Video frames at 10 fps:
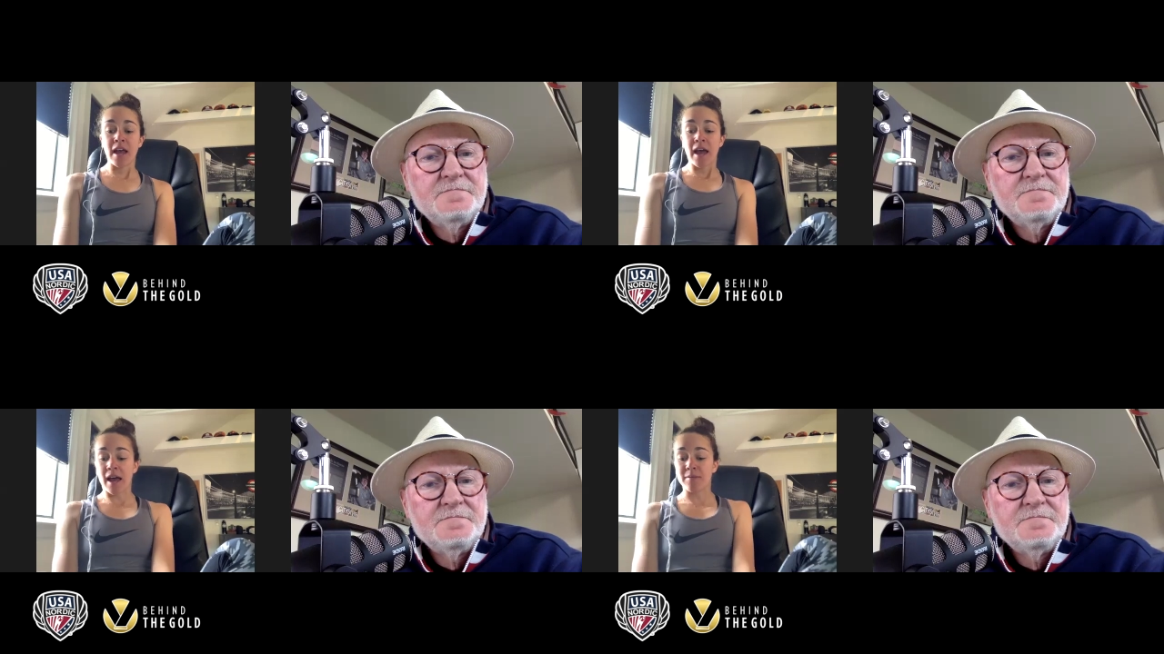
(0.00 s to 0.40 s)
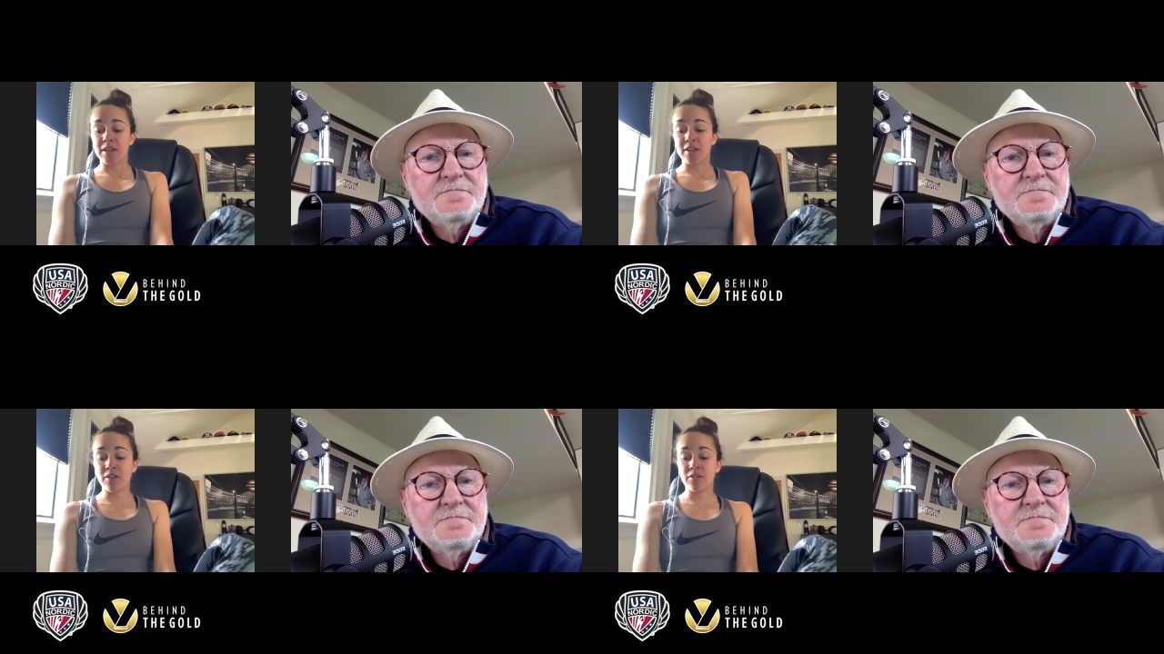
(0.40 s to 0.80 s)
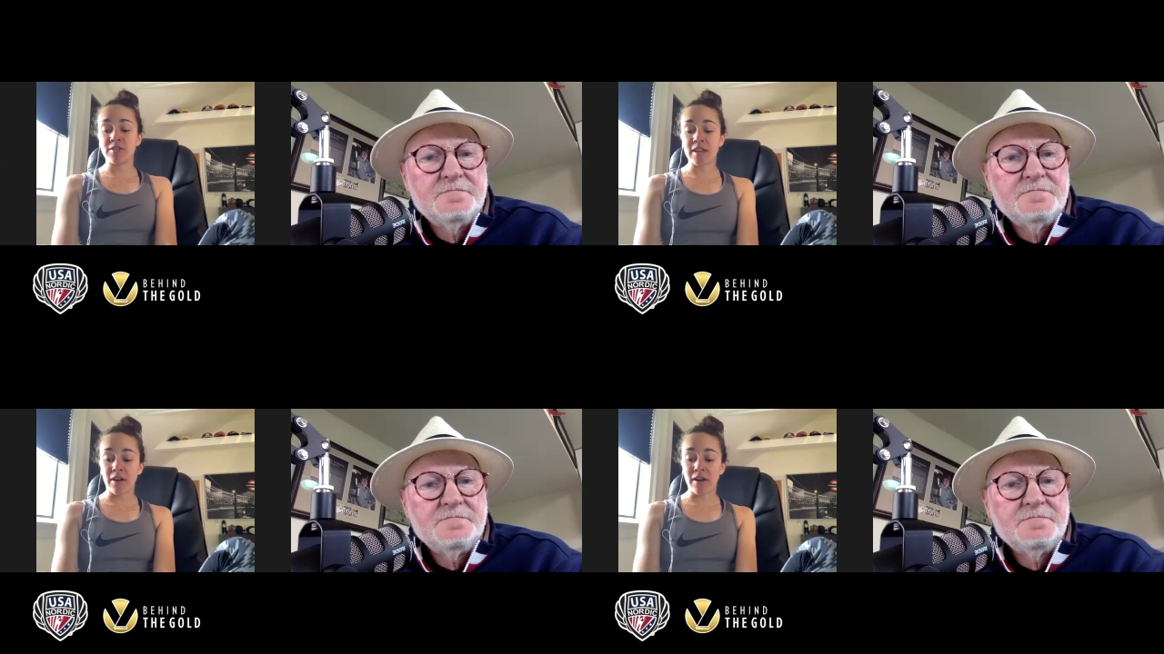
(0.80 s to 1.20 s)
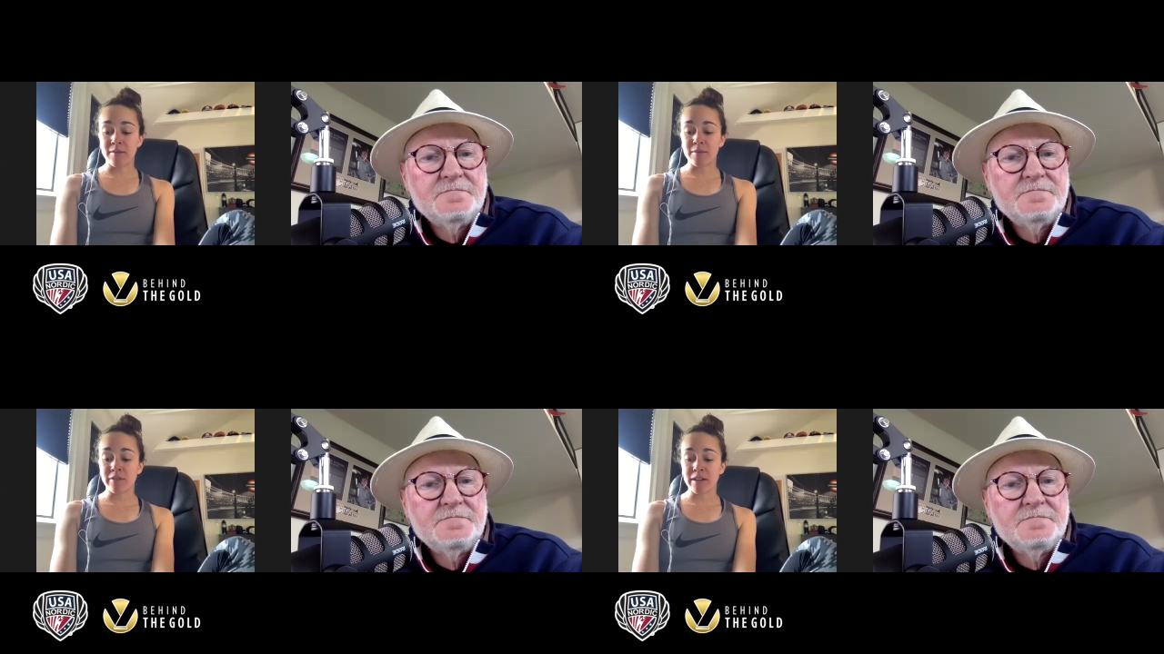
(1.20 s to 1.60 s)
Speaker 1: Abby Hughes, now
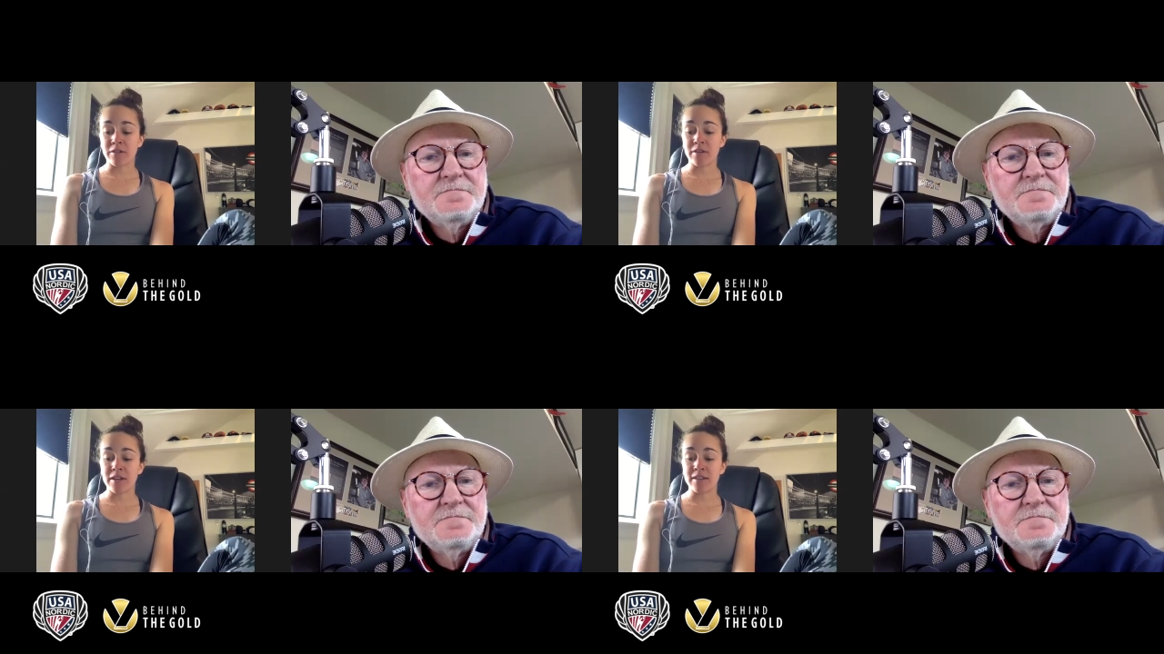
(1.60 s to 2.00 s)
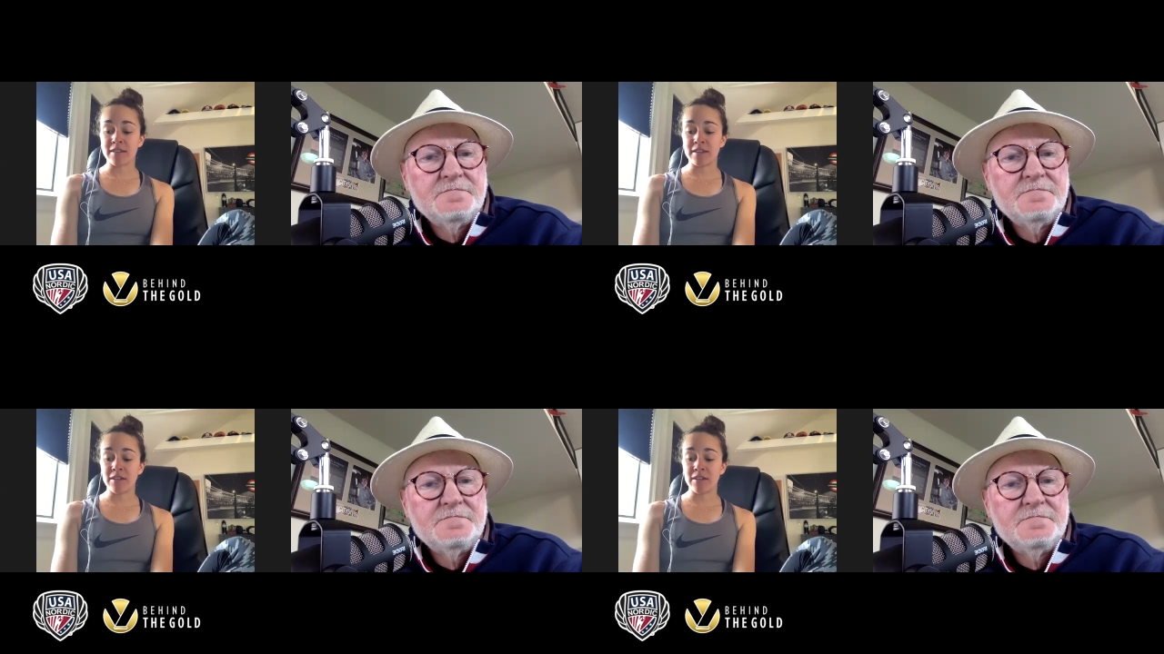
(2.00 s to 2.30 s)
Abby Ringquist,